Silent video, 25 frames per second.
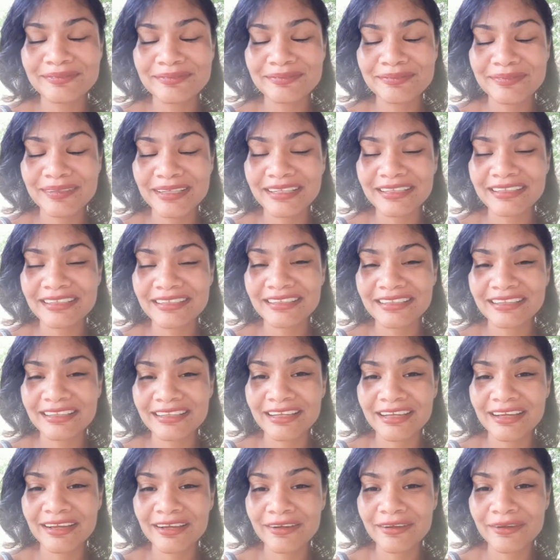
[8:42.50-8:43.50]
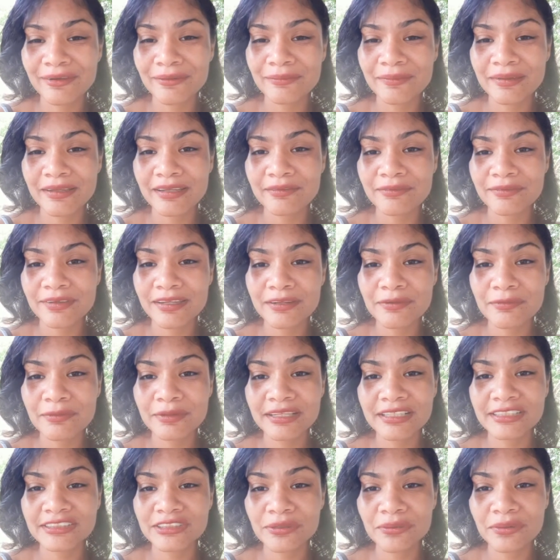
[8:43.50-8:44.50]
But I hope if
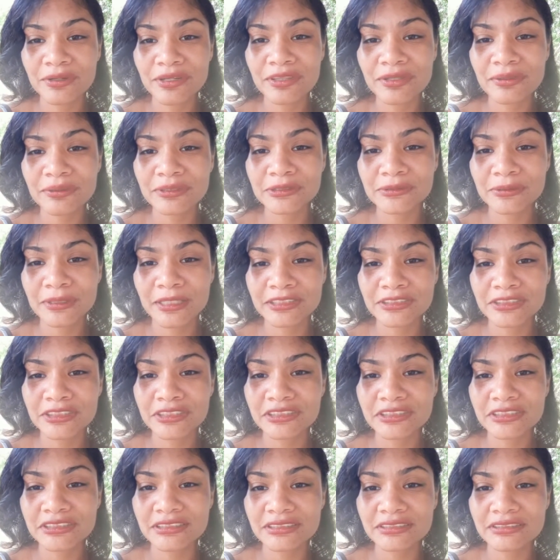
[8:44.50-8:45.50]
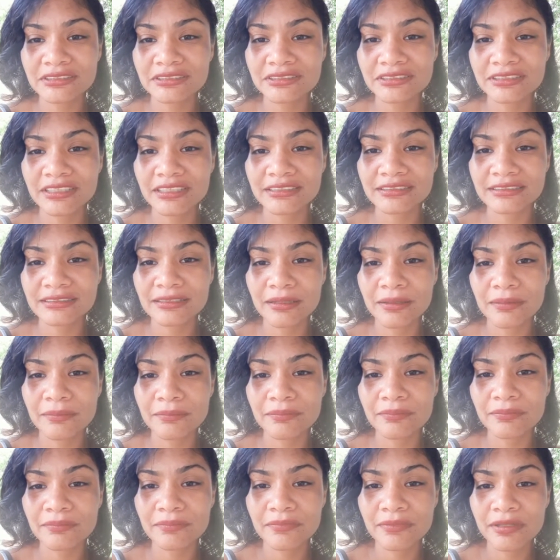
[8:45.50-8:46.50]
anyone is going through a transition, just
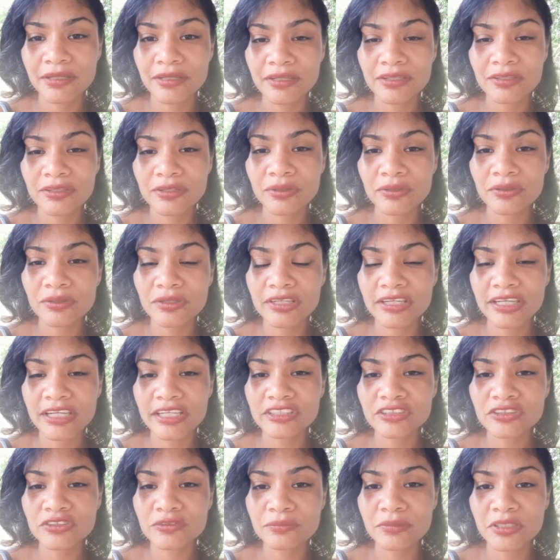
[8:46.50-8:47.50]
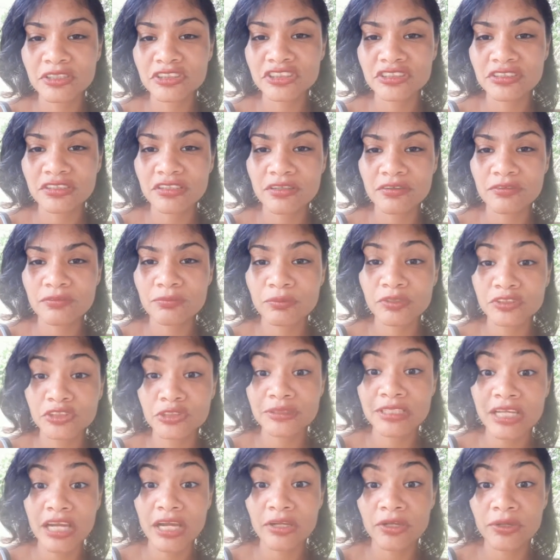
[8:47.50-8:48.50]
don't look at too much of what
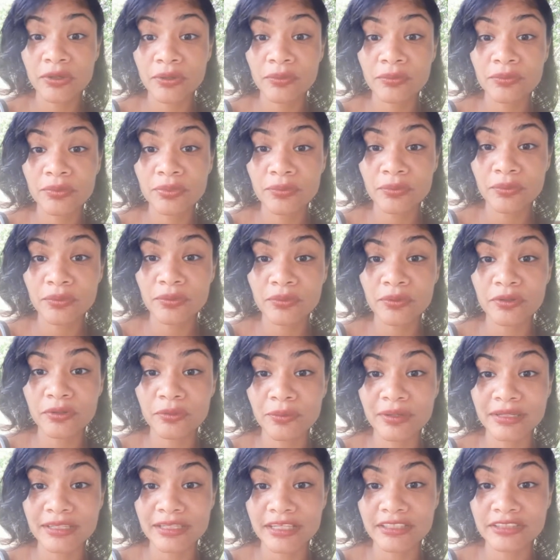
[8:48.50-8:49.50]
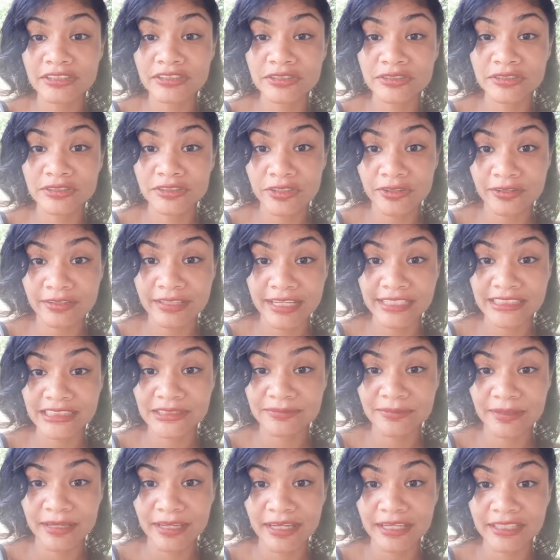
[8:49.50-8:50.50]
you got to go through in order to get to your
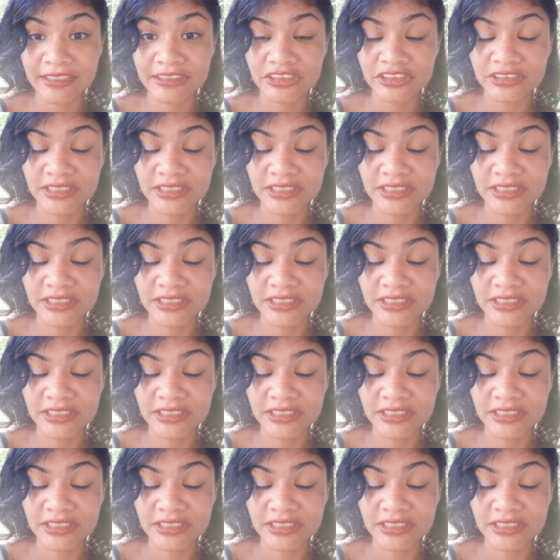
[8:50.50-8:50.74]
next phase.